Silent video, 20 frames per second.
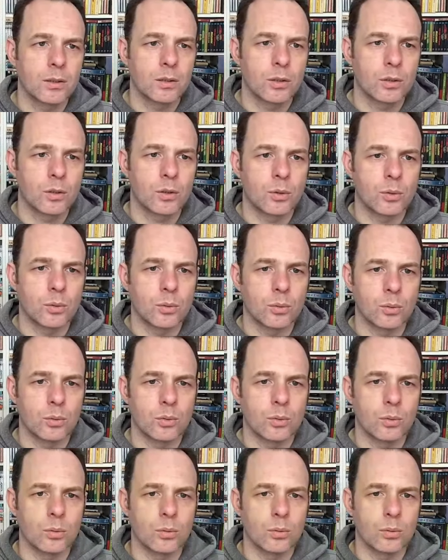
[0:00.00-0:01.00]

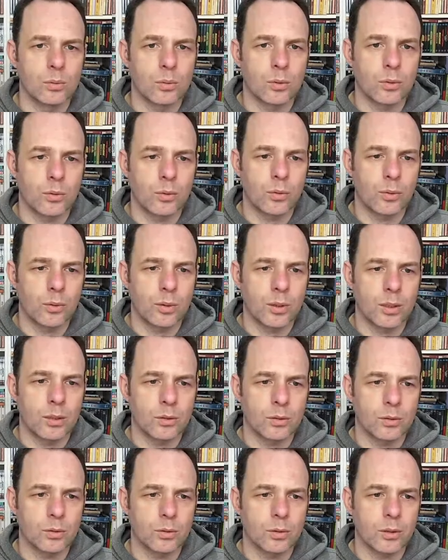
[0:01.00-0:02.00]
So, through
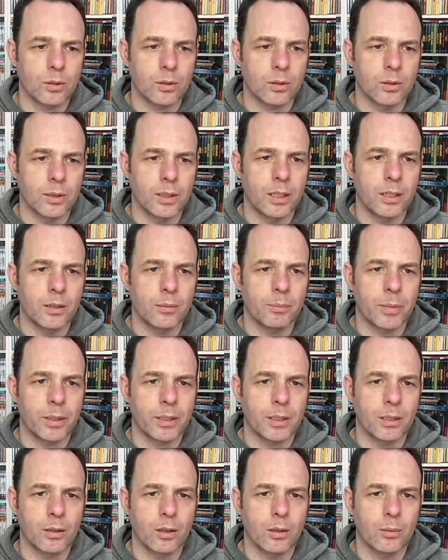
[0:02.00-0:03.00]
there, nothing there I'm
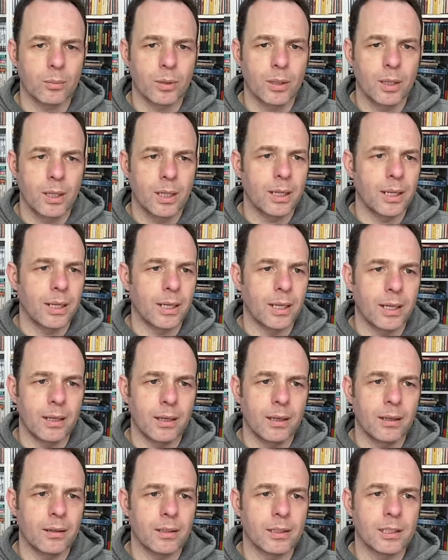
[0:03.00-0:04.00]
picking up.
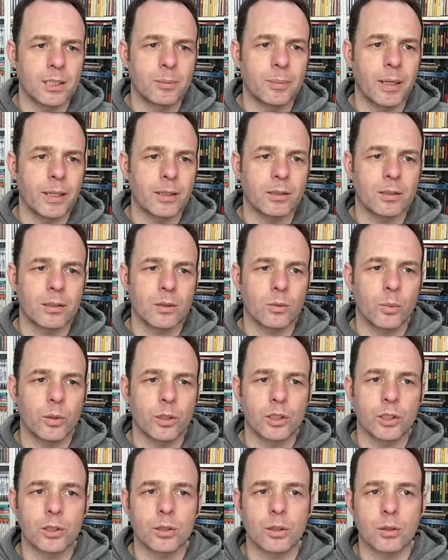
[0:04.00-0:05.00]
The Inspector
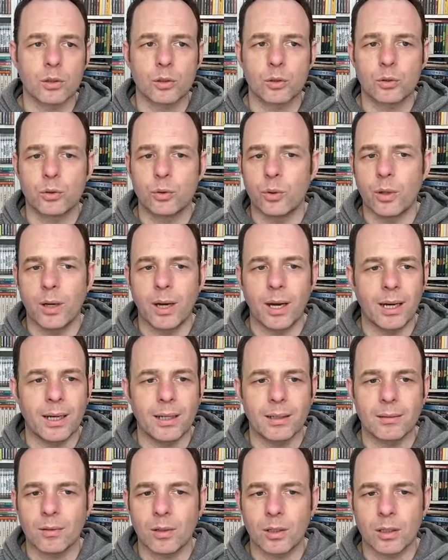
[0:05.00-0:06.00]
Wears Skirts 2,
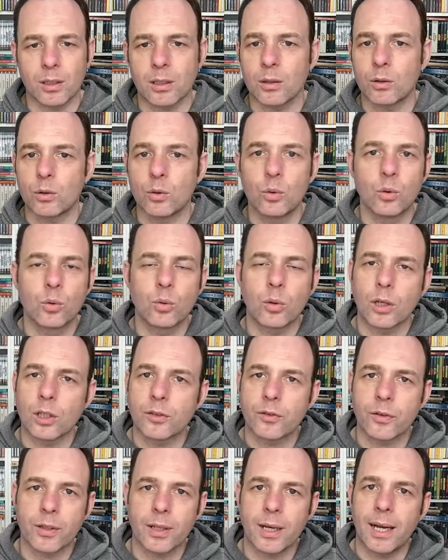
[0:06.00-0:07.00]
like, no
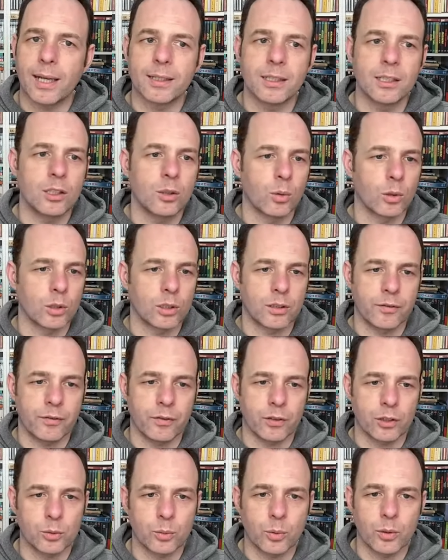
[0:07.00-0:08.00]
rush for that. I need to watch the
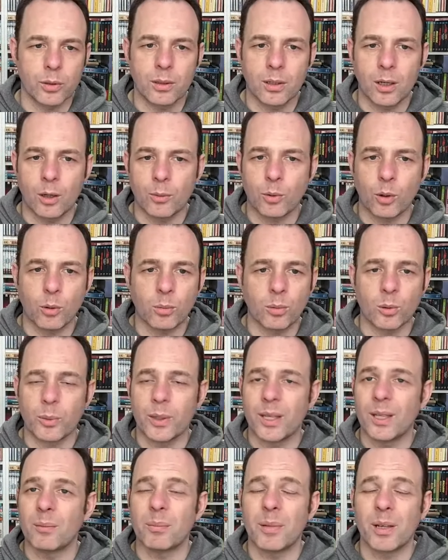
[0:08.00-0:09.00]
first one. I'll probably
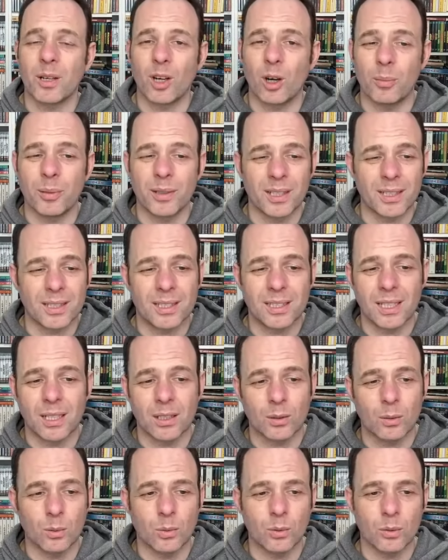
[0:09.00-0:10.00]
wait and pick it up in a
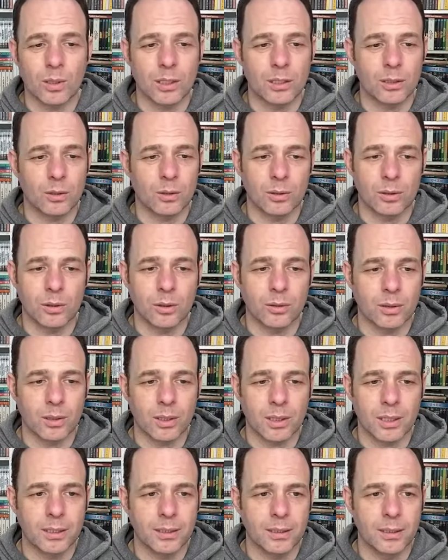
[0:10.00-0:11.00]
sale later on down the
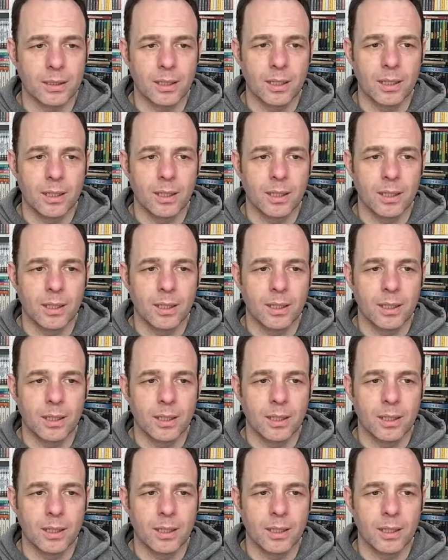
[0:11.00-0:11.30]
line.